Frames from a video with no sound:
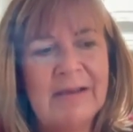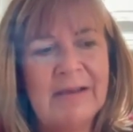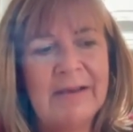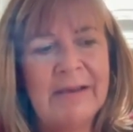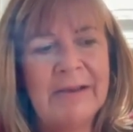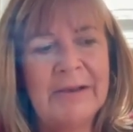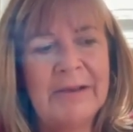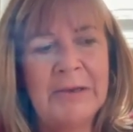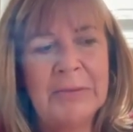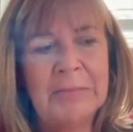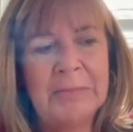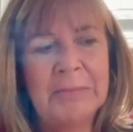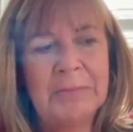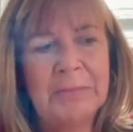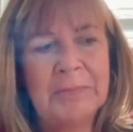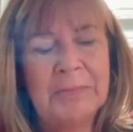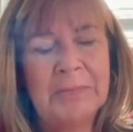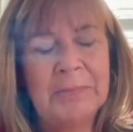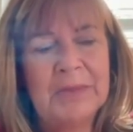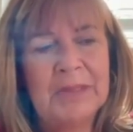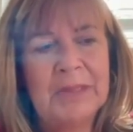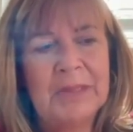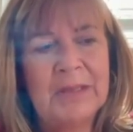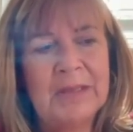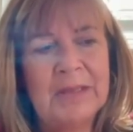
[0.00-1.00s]
I
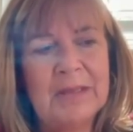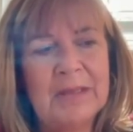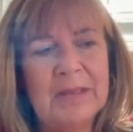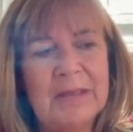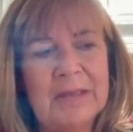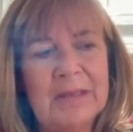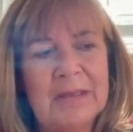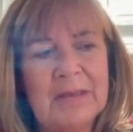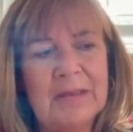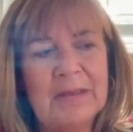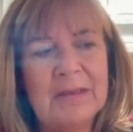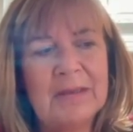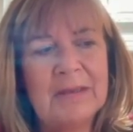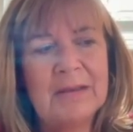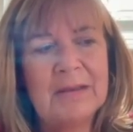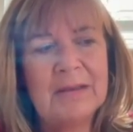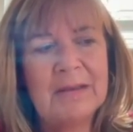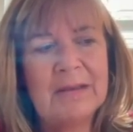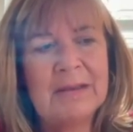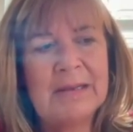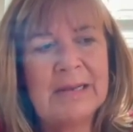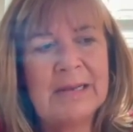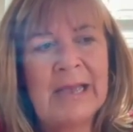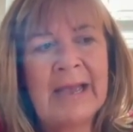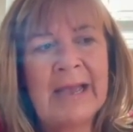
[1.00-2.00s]

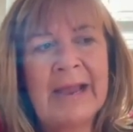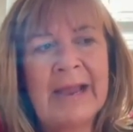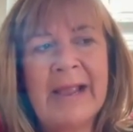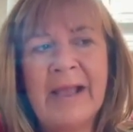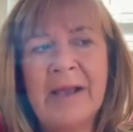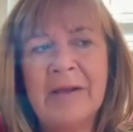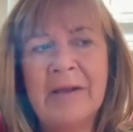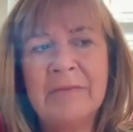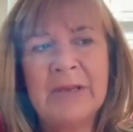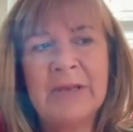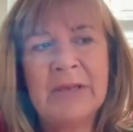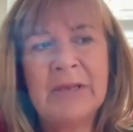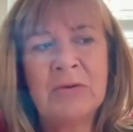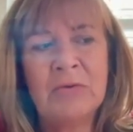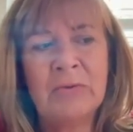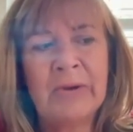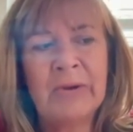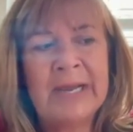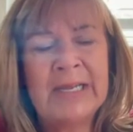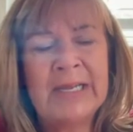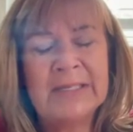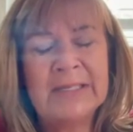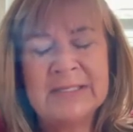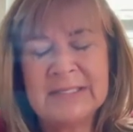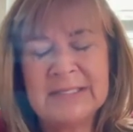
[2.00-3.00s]
have a
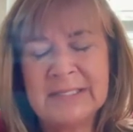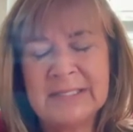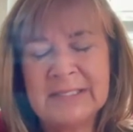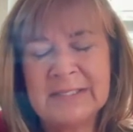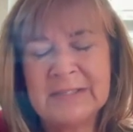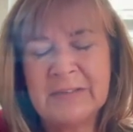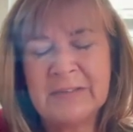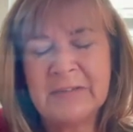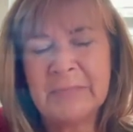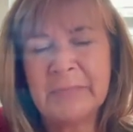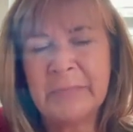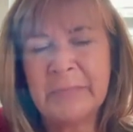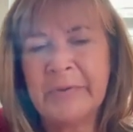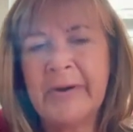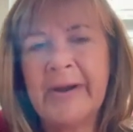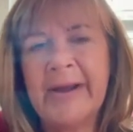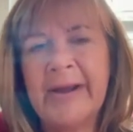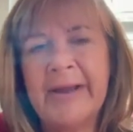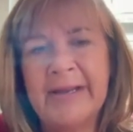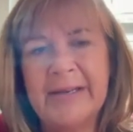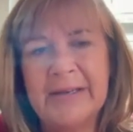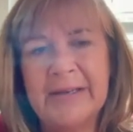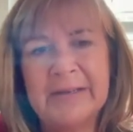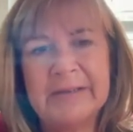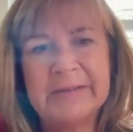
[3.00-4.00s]
great sense of
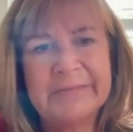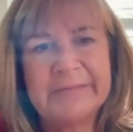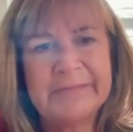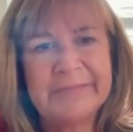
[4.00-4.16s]
pride